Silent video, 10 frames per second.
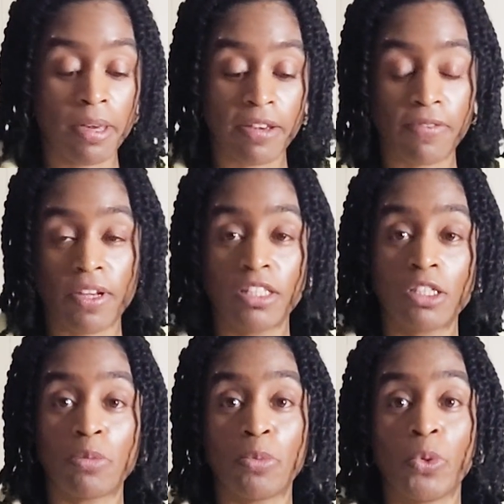I could find
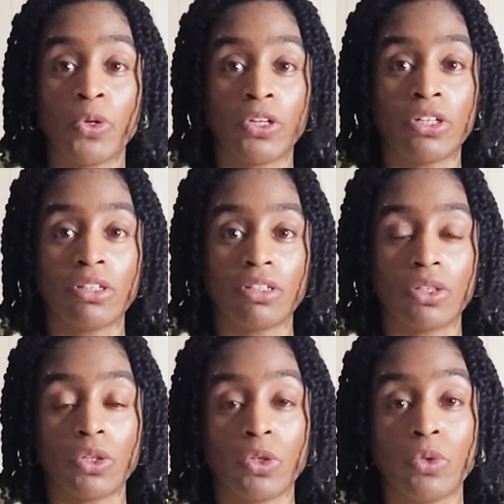some more
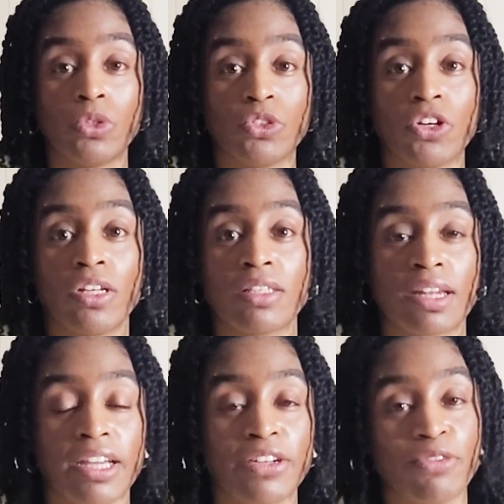old drawings that
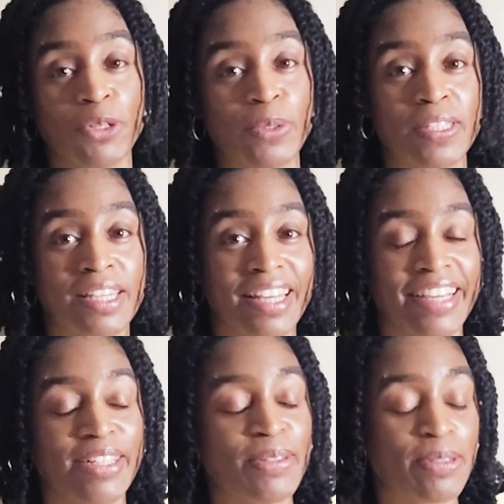I can roast like I
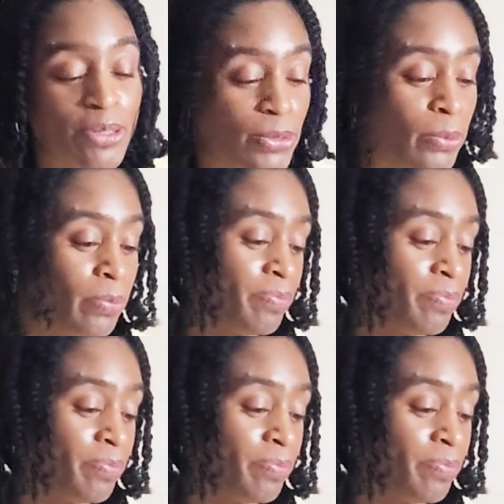used to.